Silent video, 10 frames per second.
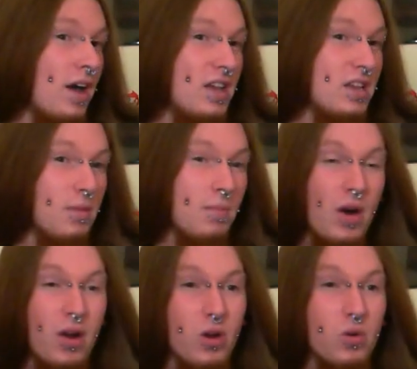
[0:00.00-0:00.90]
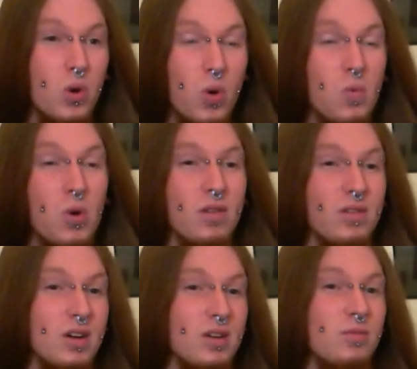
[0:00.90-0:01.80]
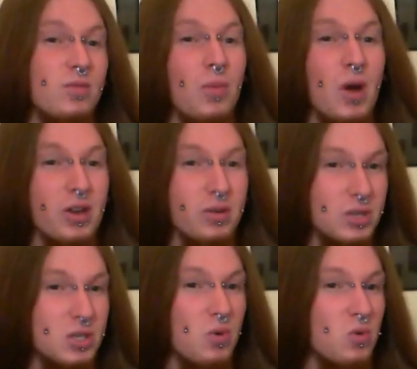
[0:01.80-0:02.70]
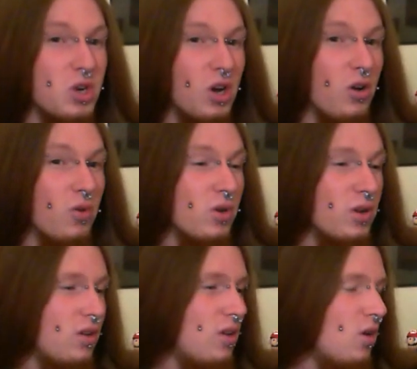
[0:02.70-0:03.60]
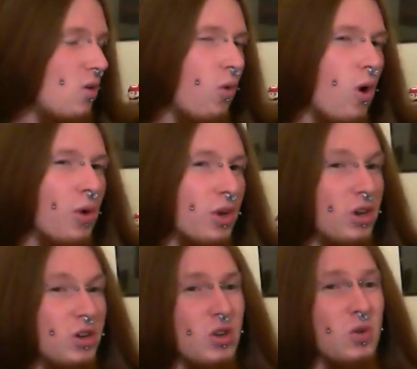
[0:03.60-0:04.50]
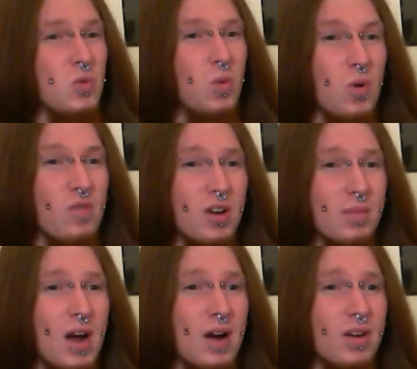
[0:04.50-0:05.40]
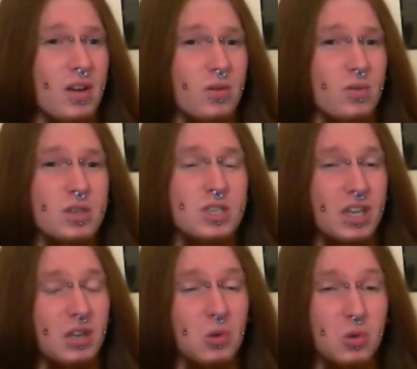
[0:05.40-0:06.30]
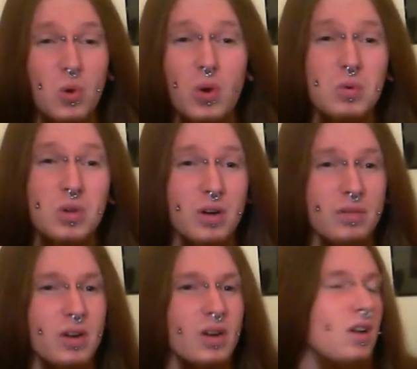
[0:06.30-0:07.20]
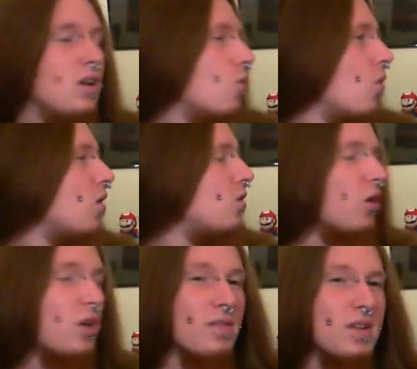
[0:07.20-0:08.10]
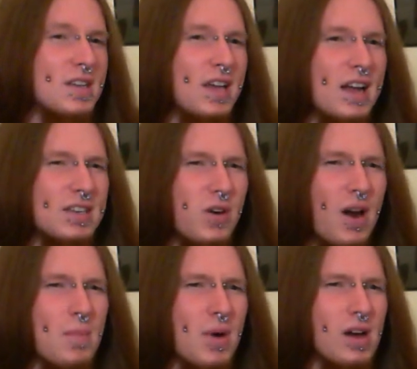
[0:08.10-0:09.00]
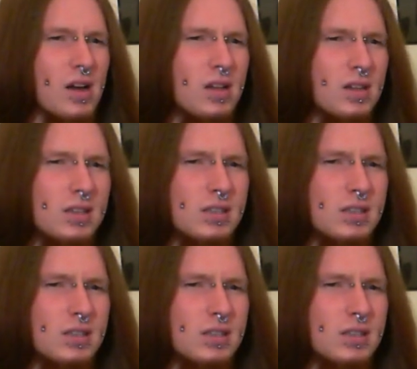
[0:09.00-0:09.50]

a Mario quilt cover from when I was a small child. What am I going to do with a Mario single quilt cover? Well, I'll give it to Cat's grandma